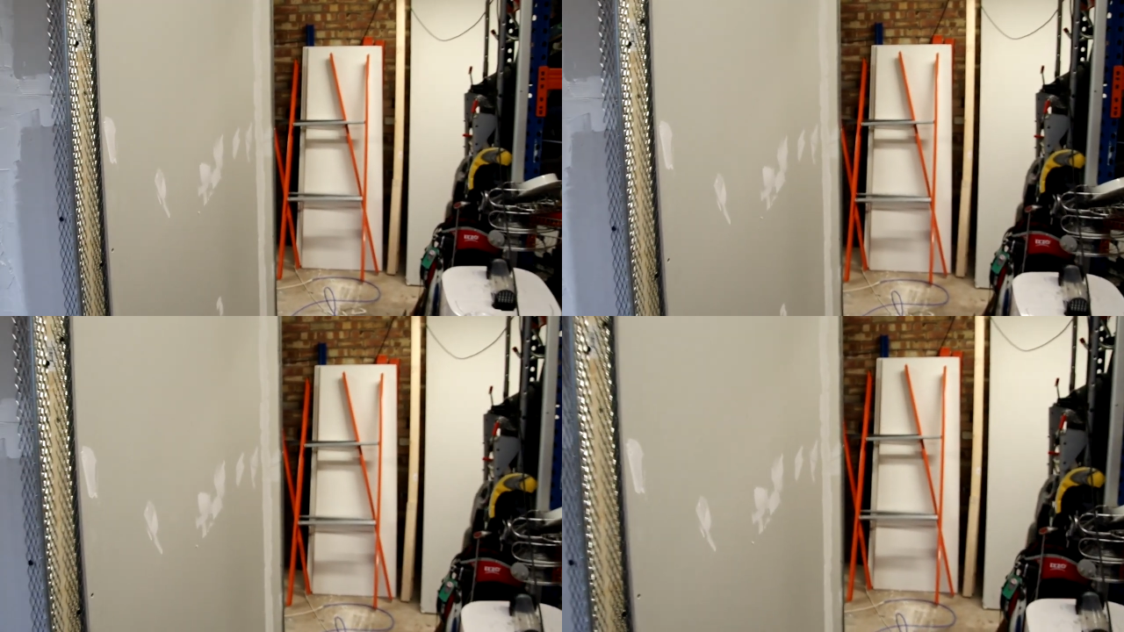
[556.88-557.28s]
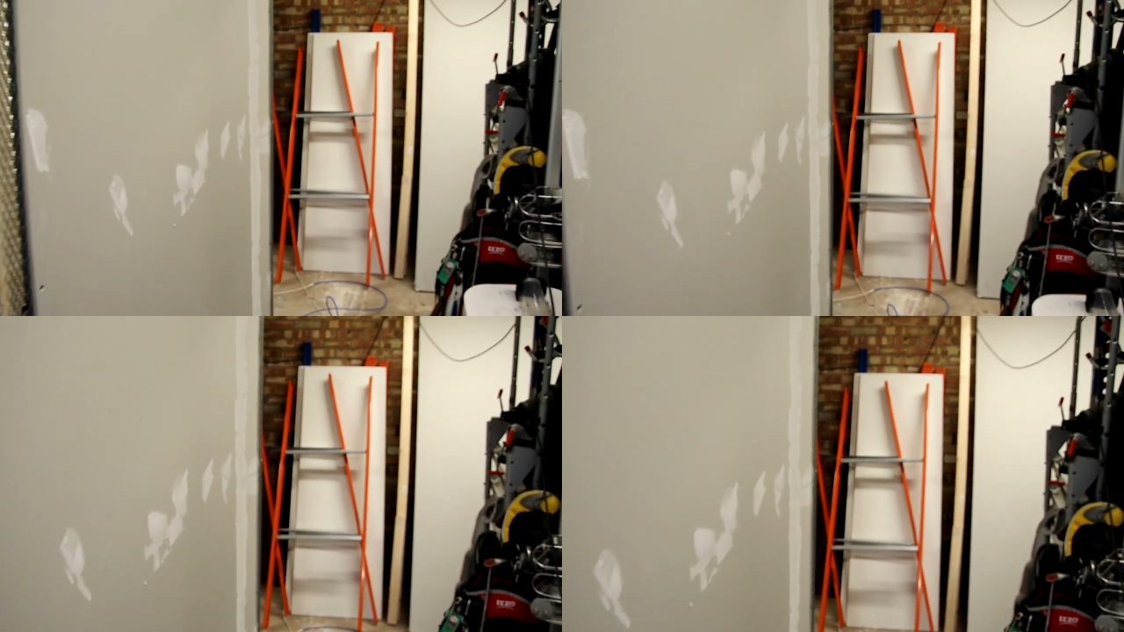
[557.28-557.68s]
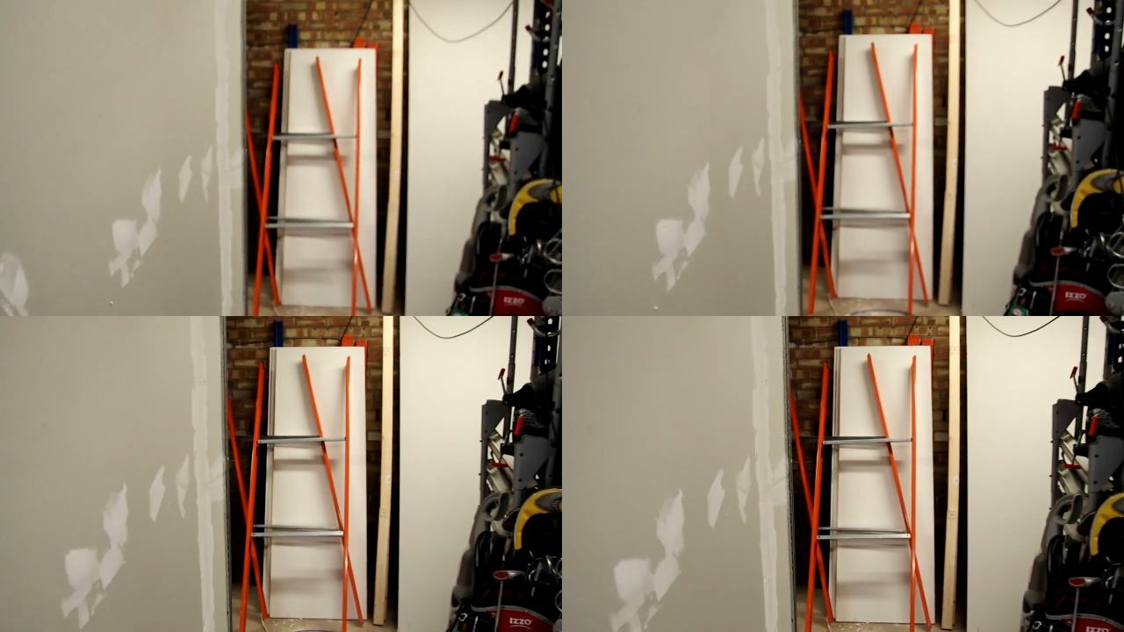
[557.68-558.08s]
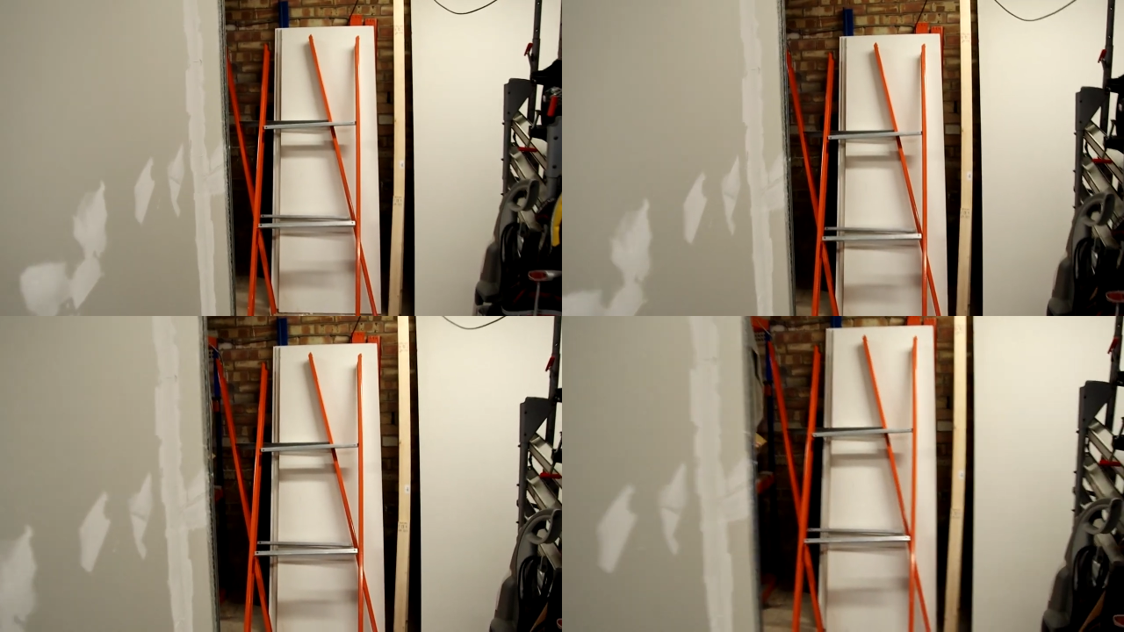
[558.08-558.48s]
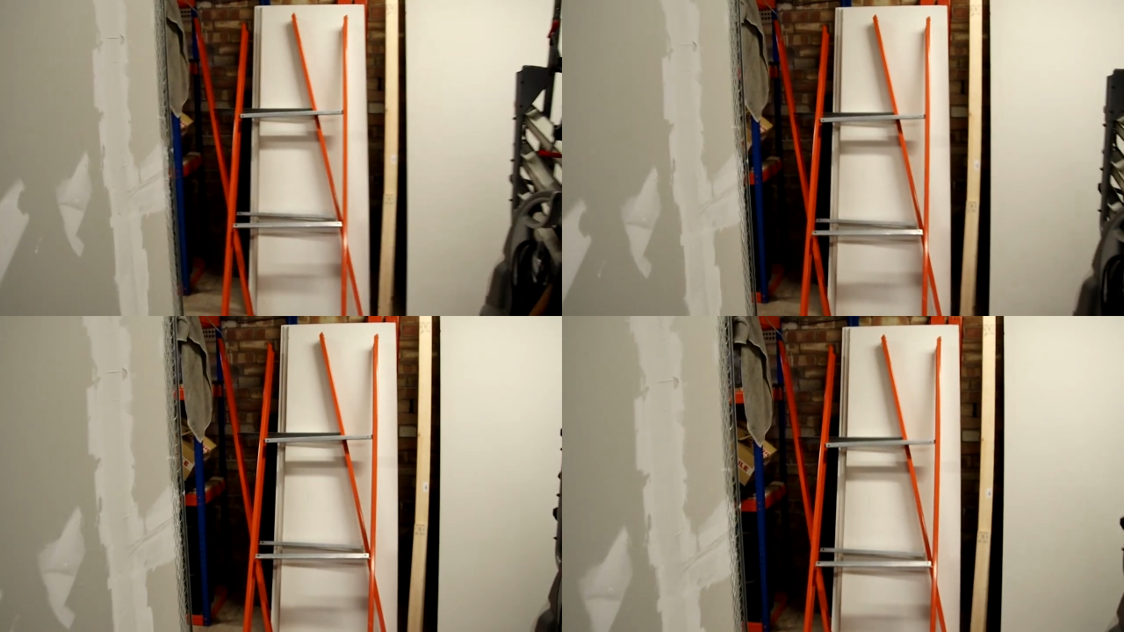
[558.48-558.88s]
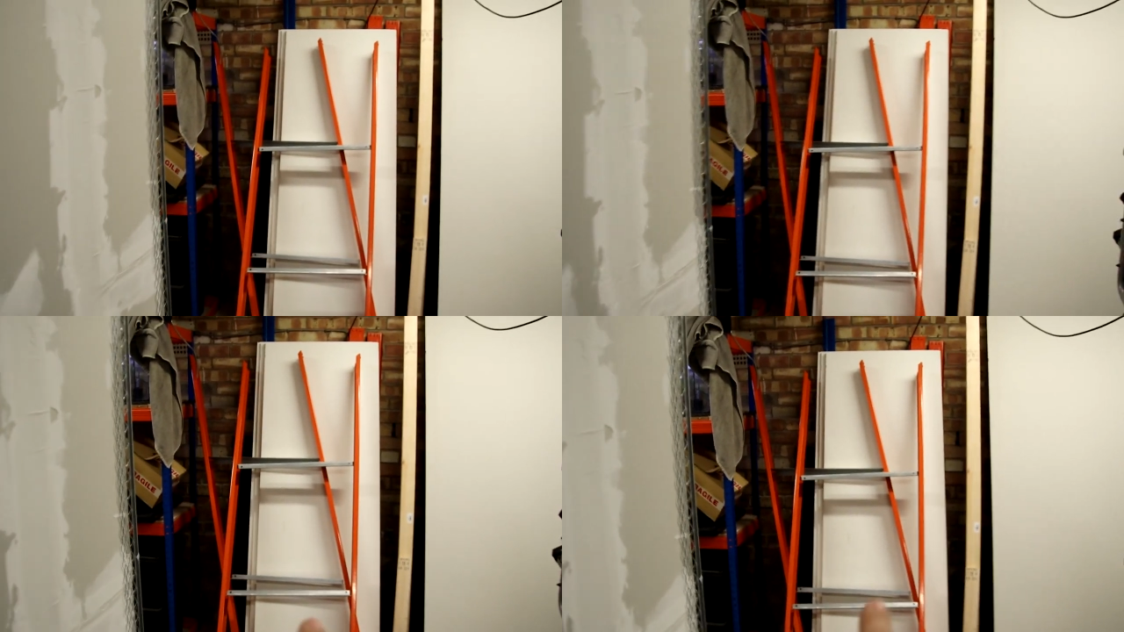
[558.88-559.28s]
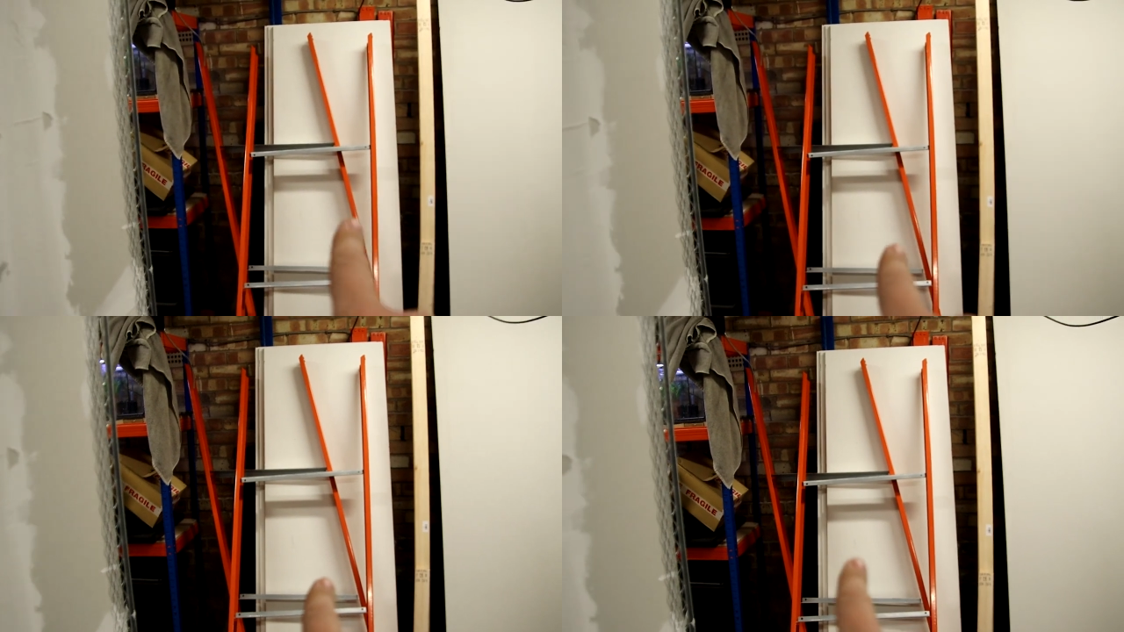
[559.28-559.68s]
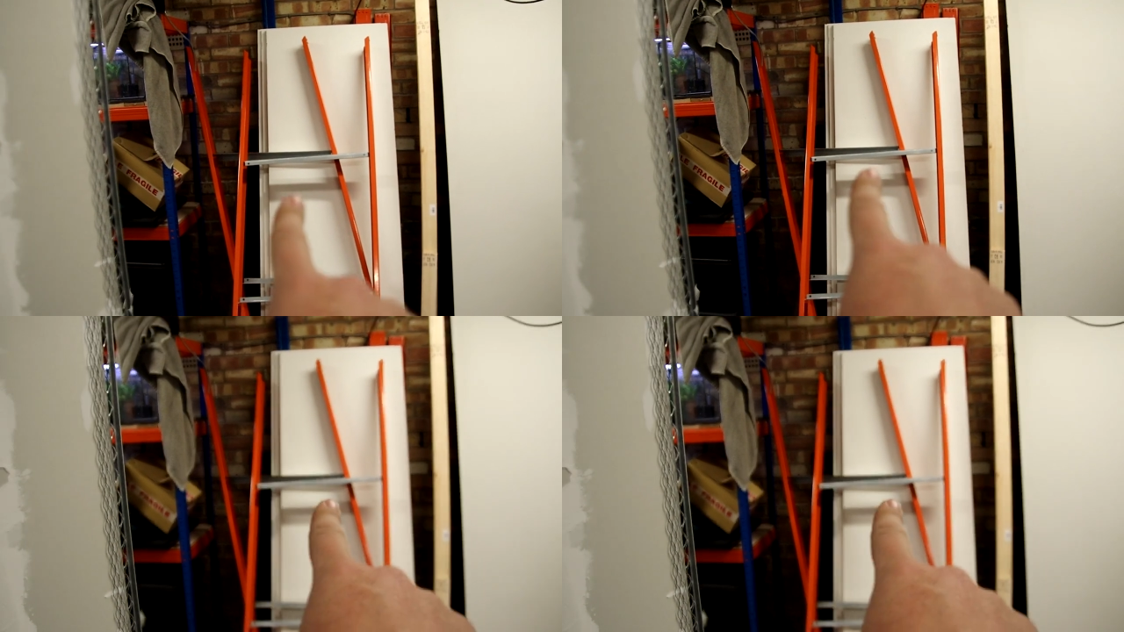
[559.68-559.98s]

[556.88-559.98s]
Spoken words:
No face is visible, so there are no lips to read.